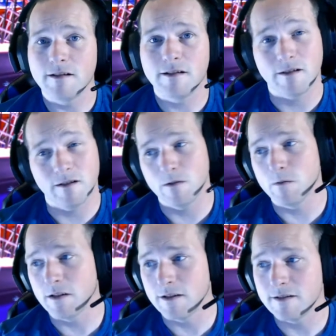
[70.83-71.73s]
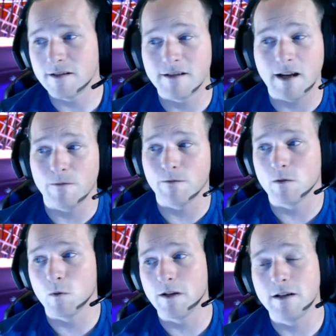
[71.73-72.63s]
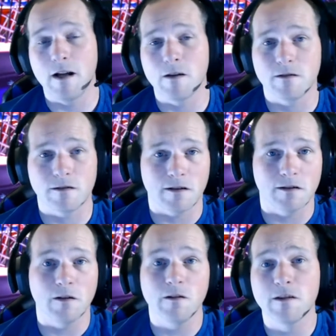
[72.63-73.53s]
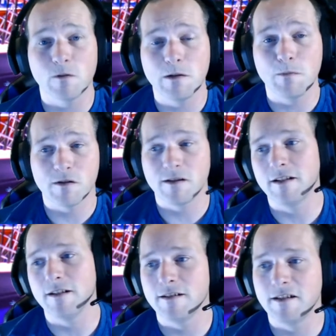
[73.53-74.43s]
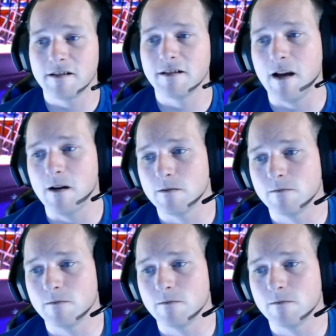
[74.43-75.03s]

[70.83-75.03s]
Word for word: It's a new release. It's out for $20. It's a 33% discount.